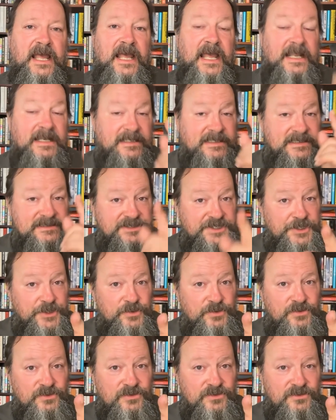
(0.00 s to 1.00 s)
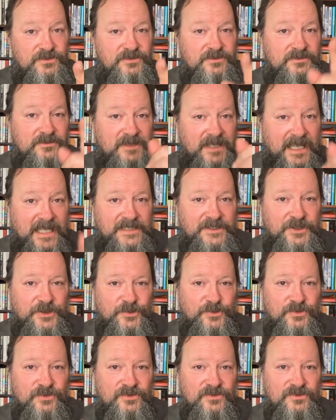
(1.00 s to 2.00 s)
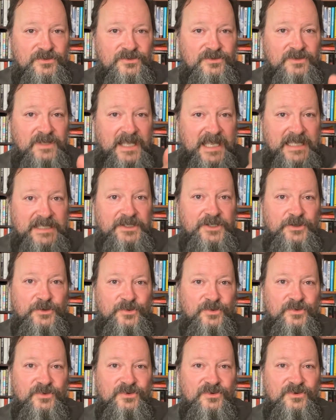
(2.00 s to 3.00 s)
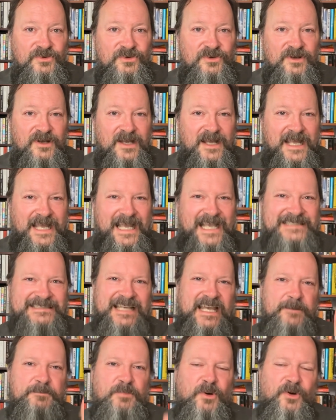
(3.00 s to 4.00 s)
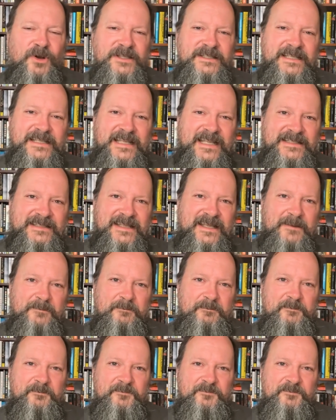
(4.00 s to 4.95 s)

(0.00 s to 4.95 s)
And it is you and you, as I pointed at them.